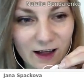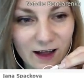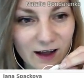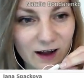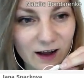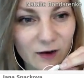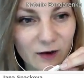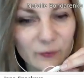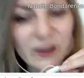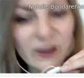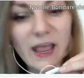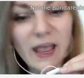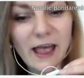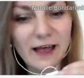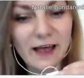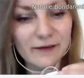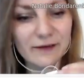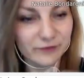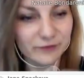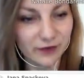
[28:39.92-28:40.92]
We
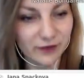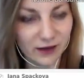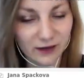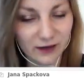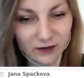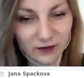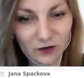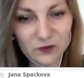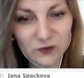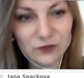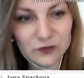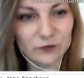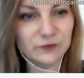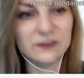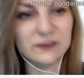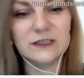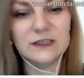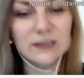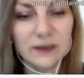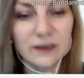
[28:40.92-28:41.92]
have a lot of
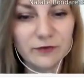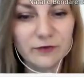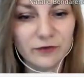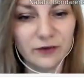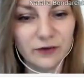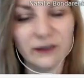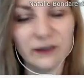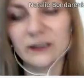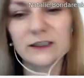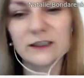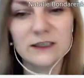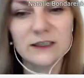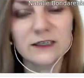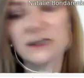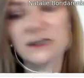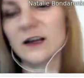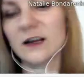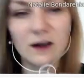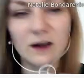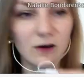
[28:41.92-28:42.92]
different,
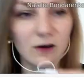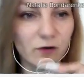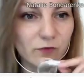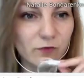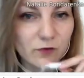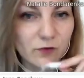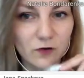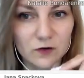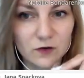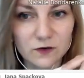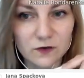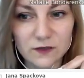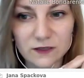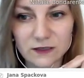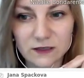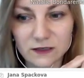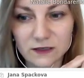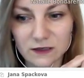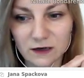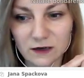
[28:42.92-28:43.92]
of
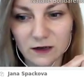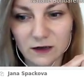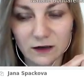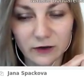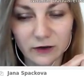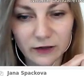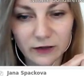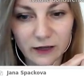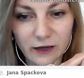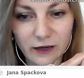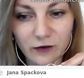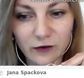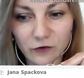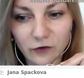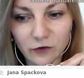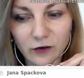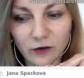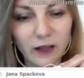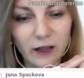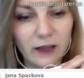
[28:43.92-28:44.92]
course,
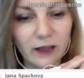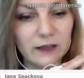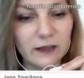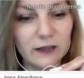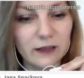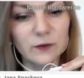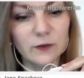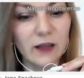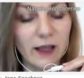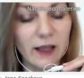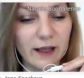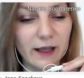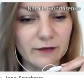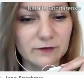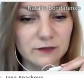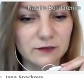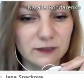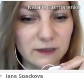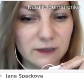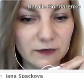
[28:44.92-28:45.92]
location, and we have
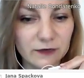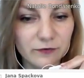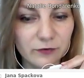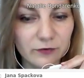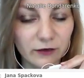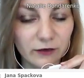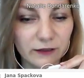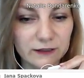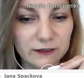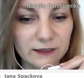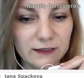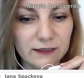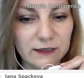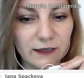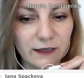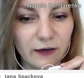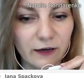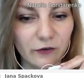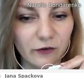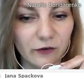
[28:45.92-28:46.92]
different
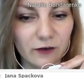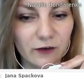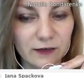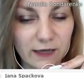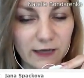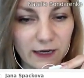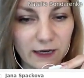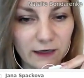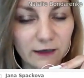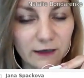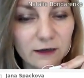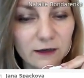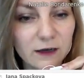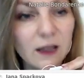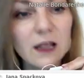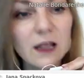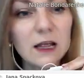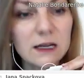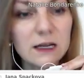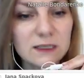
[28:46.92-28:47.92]
destination dining
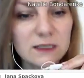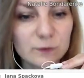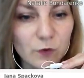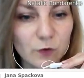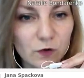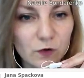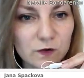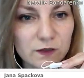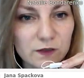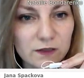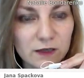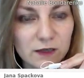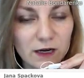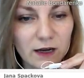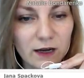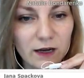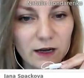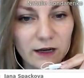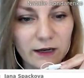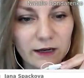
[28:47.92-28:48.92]
spots
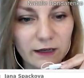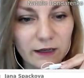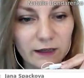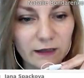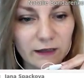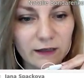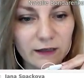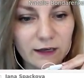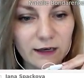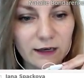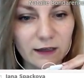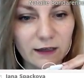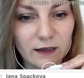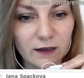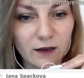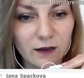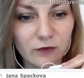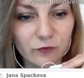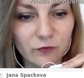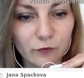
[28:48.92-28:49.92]
in Gili
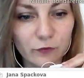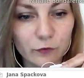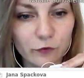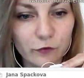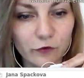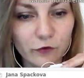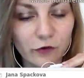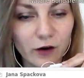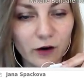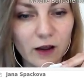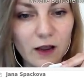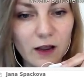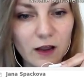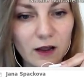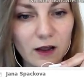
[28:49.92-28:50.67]
Lankanfushi.